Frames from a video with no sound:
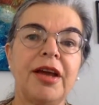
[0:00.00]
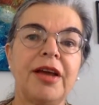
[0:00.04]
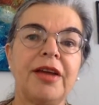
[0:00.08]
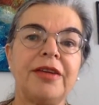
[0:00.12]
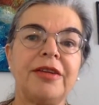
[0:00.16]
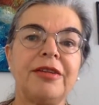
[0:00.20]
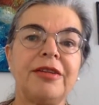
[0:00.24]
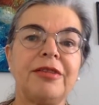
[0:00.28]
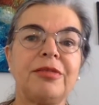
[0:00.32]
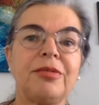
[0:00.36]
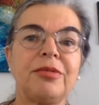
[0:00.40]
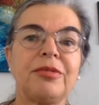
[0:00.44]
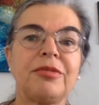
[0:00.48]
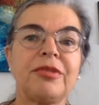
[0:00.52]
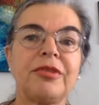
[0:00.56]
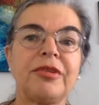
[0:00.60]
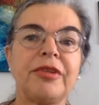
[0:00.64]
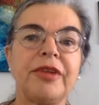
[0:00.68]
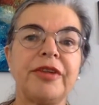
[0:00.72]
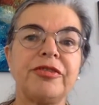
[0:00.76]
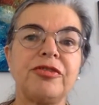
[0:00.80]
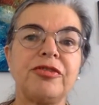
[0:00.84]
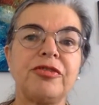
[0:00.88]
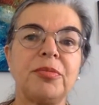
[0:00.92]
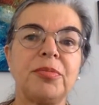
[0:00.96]
And this was
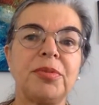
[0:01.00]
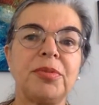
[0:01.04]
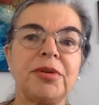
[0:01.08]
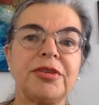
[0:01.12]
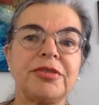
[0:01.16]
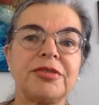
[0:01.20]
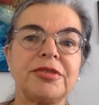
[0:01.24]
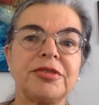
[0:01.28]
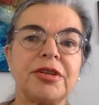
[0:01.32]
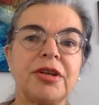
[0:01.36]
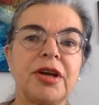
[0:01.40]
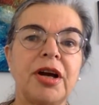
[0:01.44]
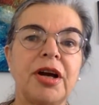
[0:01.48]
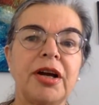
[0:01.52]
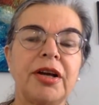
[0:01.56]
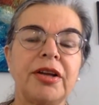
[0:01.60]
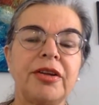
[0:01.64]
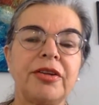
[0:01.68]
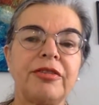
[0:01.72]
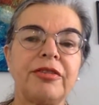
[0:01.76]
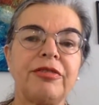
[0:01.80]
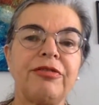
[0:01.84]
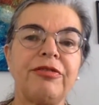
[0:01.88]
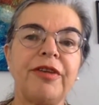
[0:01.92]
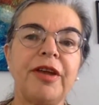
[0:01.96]
alleged to be a
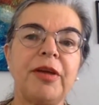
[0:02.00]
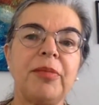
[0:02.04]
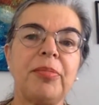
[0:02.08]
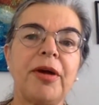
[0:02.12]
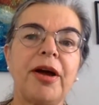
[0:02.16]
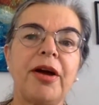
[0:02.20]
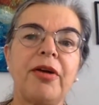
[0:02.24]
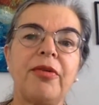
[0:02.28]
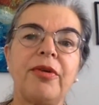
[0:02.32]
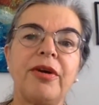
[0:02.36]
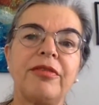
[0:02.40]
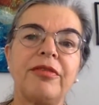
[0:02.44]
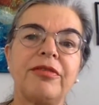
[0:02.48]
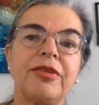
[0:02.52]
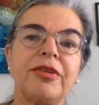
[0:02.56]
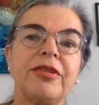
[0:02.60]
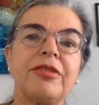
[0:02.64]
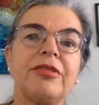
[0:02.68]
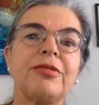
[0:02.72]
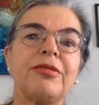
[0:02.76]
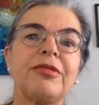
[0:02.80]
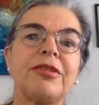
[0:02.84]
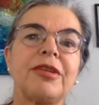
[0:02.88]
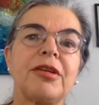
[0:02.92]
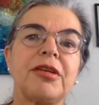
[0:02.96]
denial of faith.
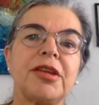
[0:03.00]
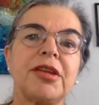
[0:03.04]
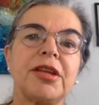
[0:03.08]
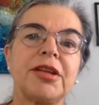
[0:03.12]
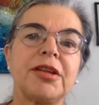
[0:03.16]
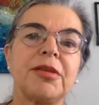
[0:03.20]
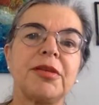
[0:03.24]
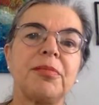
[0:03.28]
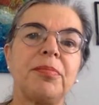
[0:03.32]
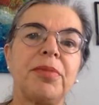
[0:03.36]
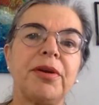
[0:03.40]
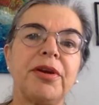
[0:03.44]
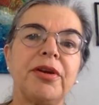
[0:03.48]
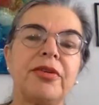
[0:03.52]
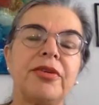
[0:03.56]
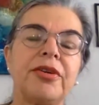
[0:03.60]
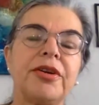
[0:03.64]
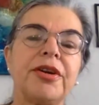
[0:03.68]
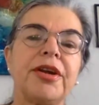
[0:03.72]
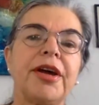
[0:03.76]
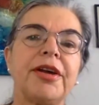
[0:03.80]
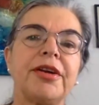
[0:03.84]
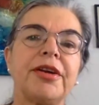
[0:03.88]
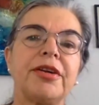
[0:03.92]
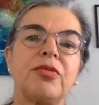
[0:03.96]
However, this was something the
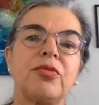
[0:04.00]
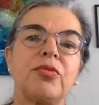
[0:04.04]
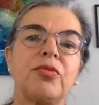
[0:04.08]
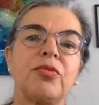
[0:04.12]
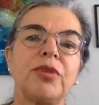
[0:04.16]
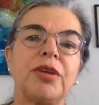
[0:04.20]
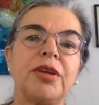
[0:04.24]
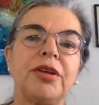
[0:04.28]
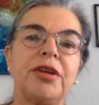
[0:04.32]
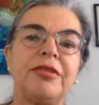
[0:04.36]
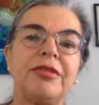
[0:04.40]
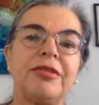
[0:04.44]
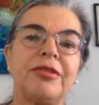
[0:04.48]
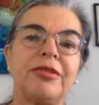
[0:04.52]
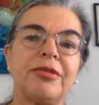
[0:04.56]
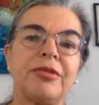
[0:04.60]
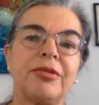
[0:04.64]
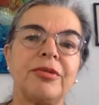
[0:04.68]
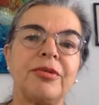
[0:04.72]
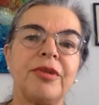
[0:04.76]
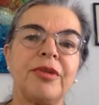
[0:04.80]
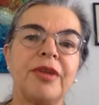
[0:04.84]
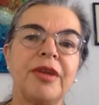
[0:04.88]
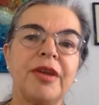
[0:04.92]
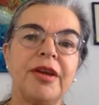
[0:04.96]
parent had agreed
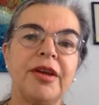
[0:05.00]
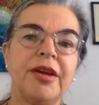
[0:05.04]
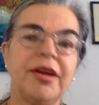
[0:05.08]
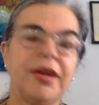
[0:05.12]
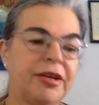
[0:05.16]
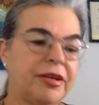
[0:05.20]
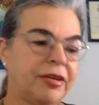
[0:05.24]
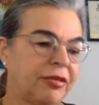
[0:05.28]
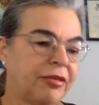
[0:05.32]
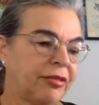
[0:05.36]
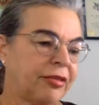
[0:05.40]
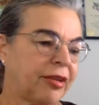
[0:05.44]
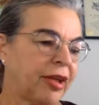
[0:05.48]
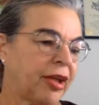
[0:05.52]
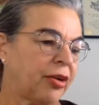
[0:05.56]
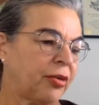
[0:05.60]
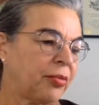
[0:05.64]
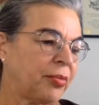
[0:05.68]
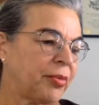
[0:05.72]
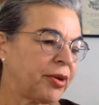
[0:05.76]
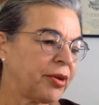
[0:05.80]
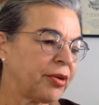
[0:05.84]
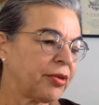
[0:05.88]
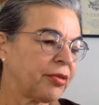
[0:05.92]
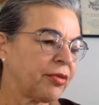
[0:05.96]
to in a
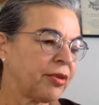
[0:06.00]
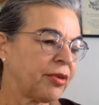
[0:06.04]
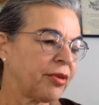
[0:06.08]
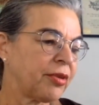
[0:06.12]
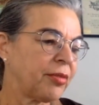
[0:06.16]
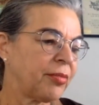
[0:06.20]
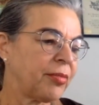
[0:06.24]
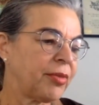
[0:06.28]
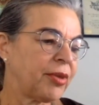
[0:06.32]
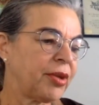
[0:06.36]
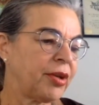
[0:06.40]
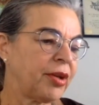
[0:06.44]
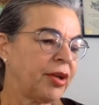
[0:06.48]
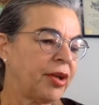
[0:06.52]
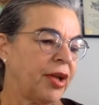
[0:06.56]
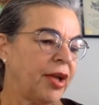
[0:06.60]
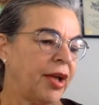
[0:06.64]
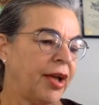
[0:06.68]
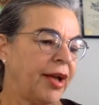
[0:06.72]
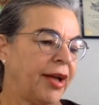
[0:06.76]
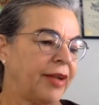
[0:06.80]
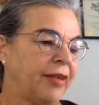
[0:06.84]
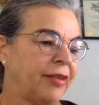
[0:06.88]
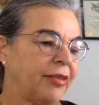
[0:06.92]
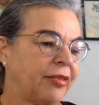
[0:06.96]
settlement agreement.
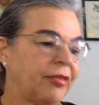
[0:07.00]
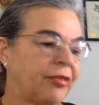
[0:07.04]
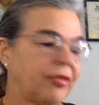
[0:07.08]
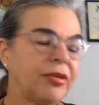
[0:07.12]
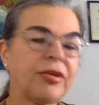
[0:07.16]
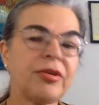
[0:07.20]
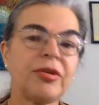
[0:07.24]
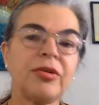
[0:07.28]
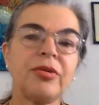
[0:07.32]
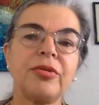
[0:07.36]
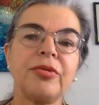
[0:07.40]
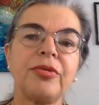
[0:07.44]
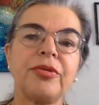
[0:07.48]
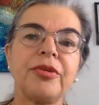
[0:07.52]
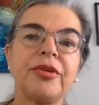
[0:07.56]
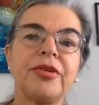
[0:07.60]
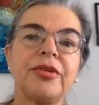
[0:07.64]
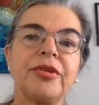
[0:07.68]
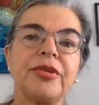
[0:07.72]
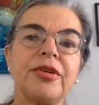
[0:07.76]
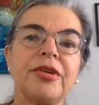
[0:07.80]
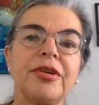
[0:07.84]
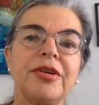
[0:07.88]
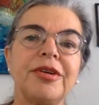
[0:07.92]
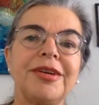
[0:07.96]
And so,
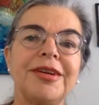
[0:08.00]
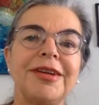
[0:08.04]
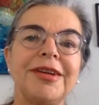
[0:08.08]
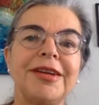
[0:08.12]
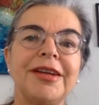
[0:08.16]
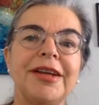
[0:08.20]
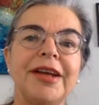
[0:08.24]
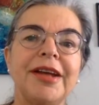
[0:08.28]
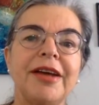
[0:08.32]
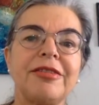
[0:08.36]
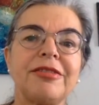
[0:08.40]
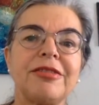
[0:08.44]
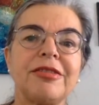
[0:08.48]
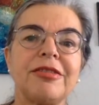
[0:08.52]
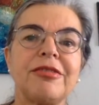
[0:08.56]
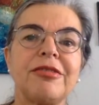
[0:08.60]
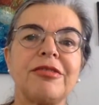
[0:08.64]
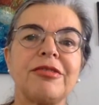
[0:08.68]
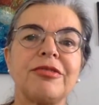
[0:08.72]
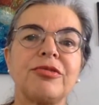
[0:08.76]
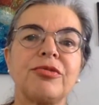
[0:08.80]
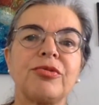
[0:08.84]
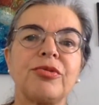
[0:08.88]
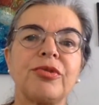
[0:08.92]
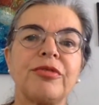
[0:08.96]
in
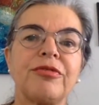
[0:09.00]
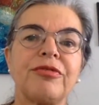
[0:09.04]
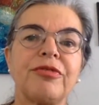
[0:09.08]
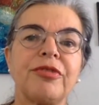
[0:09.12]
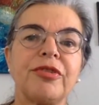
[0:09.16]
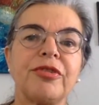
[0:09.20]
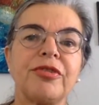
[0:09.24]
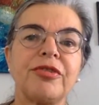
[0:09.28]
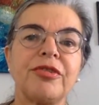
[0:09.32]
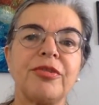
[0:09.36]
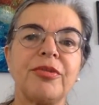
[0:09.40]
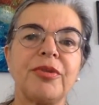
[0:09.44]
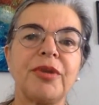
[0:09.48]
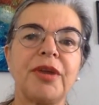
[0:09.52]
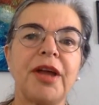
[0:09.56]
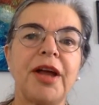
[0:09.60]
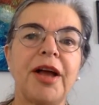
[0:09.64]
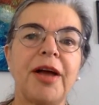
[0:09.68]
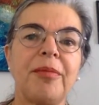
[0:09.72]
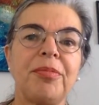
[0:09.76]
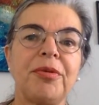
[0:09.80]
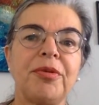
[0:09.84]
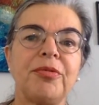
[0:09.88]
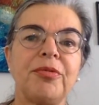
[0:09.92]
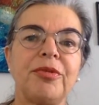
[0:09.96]
essence, the short version of
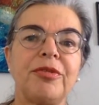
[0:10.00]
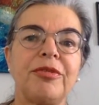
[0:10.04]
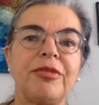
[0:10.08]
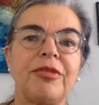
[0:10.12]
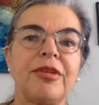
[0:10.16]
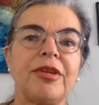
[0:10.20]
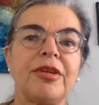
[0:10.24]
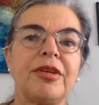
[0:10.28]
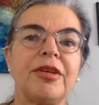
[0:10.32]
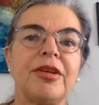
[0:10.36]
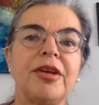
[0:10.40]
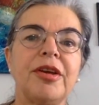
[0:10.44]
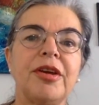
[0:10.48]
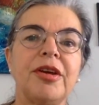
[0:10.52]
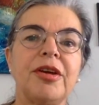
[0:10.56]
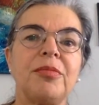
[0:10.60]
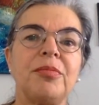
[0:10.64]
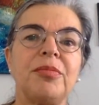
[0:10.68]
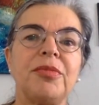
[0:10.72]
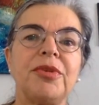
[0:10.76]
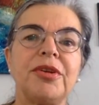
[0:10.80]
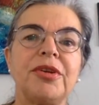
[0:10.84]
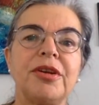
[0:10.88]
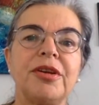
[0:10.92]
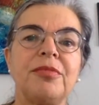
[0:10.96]
what happened was
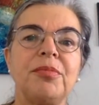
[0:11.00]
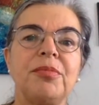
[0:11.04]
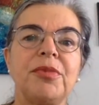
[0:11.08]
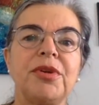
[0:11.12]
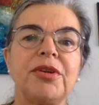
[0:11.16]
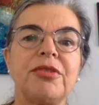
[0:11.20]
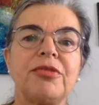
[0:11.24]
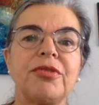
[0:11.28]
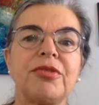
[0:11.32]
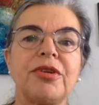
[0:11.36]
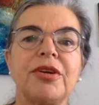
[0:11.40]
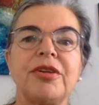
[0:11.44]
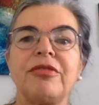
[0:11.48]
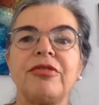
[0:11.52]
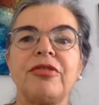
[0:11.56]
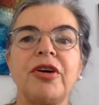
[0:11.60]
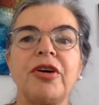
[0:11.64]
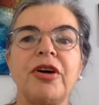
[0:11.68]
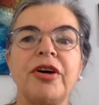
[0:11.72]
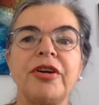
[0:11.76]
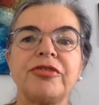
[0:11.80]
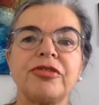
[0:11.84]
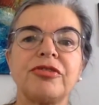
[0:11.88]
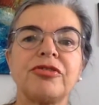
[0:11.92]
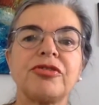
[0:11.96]
the administrative
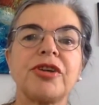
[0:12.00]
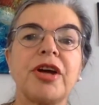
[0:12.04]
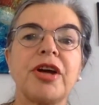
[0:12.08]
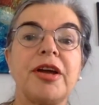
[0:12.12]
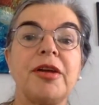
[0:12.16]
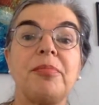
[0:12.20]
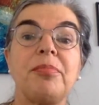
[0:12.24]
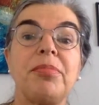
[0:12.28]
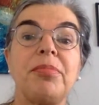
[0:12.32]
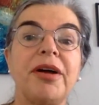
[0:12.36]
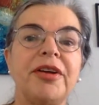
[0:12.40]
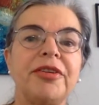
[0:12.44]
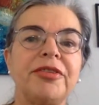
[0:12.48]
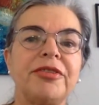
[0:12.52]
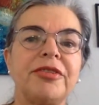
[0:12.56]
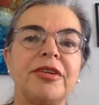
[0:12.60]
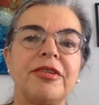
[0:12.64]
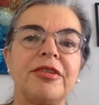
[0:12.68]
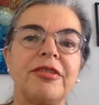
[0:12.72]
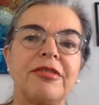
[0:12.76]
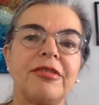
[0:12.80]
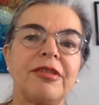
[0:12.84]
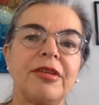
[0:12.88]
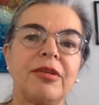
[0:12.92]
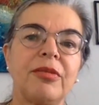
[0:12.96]
law judge kind of
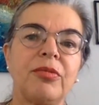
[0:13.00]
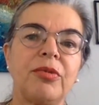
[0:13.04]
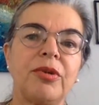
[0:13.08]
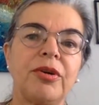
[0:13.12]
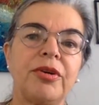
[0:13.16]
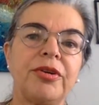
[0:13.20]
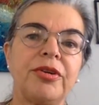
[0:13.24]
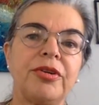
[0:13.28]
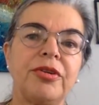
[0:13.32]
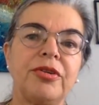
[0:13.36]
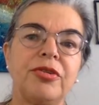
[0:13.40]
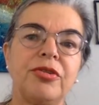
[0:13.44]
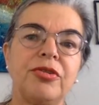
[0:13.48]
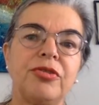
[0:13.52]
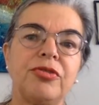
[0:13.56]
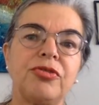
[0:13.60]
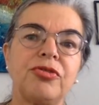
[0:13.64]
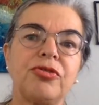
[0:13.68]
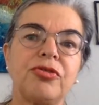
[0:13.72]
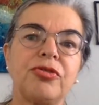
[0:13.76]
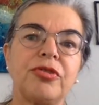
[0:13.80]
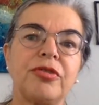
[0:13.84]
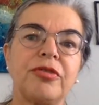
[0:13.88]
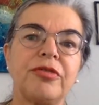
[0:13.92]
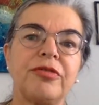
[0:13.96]
punted and said, well,
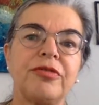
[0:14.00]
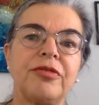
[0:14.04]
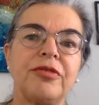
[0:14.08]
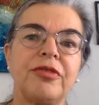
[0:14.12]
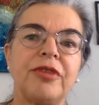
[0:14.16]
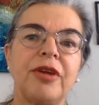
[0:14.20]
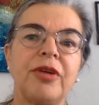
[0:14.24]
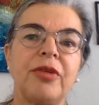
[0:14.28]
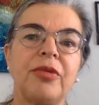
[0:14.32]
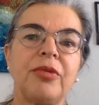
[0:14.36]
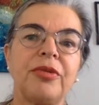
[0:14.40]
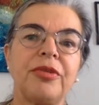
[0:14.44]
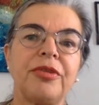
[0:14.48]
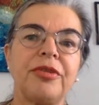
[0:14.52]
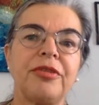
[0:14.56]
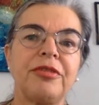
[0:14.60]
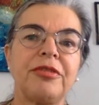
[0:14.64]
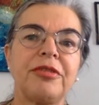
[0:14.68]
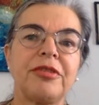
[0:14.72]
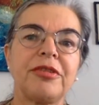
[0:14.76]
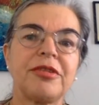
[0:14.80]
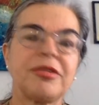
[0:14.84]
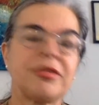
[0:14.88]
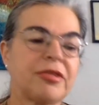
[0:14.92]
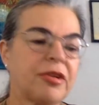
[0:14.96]
you should have dealt with
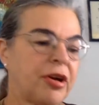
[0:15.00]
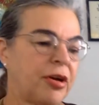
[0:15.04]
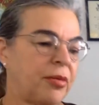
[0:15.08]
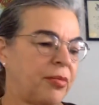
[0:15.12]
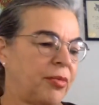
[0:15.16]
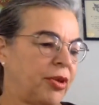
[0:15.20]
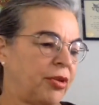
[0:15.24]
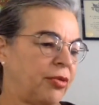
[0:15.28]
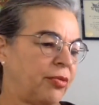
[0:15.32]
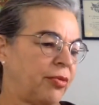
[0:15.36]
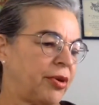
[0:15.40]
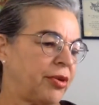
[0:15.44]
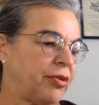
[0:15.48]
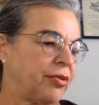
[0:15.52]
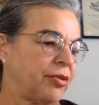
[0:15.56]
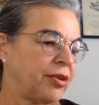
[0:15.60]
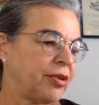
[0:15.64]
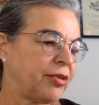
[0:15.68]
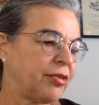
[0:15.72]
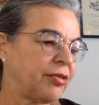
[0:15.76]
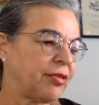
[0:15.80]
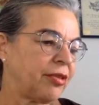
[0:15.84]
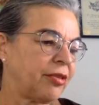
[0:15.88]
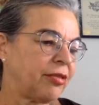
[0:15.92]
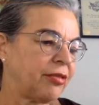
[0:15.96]
this at the time that you
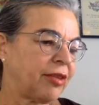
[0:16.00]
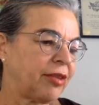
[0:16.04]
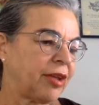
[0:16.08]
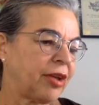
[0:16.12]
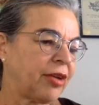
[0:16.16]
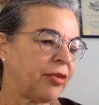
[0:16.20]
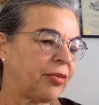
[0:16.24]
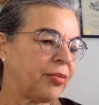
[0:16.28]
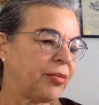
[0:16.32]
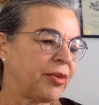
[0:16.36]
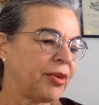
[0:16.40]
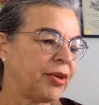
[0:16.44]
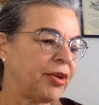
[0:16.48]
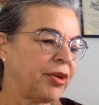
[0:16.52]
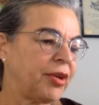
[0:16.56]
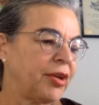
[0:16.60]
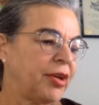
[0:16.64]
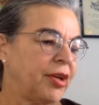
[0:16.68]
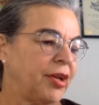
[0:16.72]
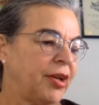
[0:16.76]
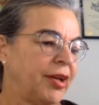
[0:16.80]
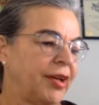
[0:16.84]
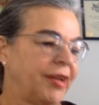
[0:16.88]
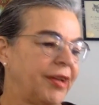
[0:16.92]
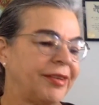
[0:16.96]
entered into the settlement.
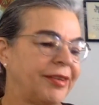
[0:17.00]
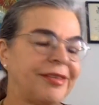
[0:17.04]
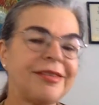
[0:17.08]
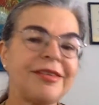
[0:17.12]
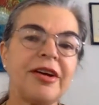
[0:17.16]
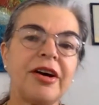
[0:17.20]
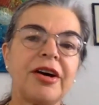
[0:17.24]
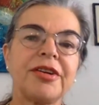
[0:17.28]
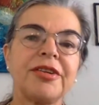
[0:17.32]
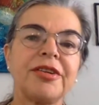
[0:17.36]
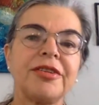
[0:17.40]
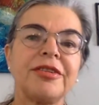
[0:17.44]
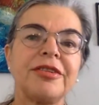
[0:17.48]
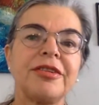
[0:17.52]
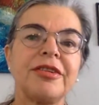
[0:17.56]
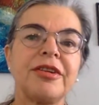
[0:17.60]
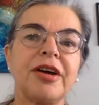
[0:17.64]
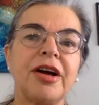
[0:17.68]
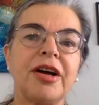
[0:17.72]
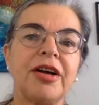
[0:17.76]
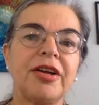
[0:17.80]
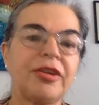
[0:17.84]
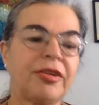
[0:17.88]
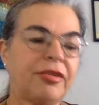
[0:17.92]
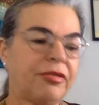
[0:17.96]
It's not a
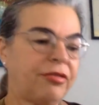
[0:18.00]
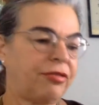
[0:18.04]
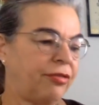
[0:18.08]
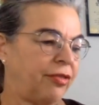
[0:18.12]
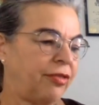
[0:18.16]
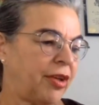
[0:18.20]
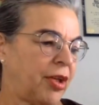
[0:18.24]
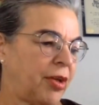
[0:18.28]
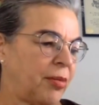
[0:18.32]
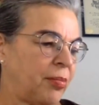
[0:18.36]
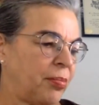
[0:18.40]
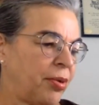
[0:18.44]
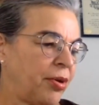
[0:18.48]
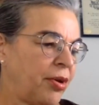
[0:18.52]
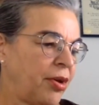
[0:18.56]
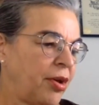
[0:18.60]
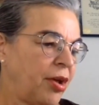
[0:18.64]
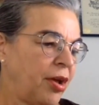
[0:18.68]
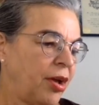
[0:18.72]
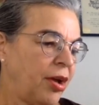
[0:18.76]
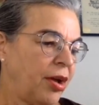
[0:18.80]
denial of faith.